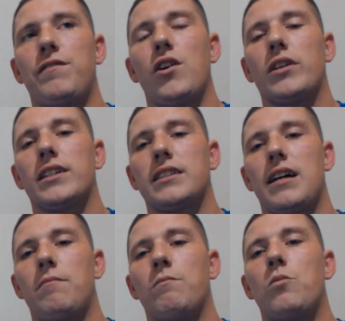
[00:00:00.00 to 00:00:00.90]
focused
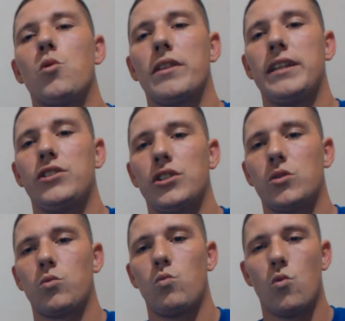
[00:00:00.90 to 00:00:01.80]
on more than
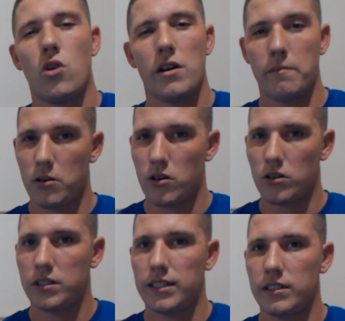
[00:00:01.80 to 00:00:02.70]
just one person.